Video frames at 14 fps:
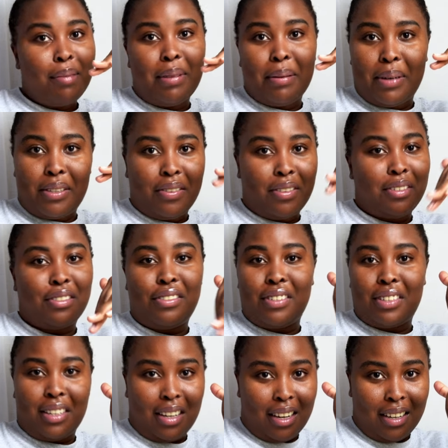and my best friend used to
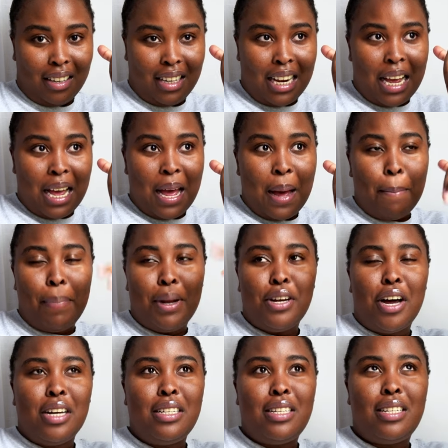drink a lot, but
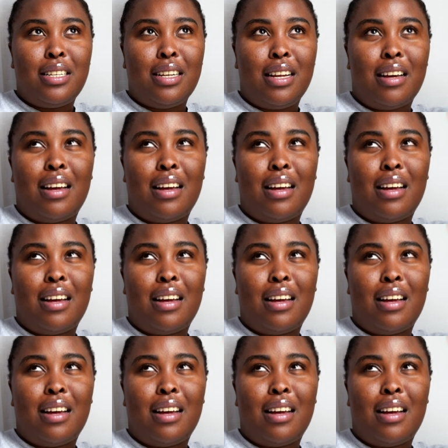not.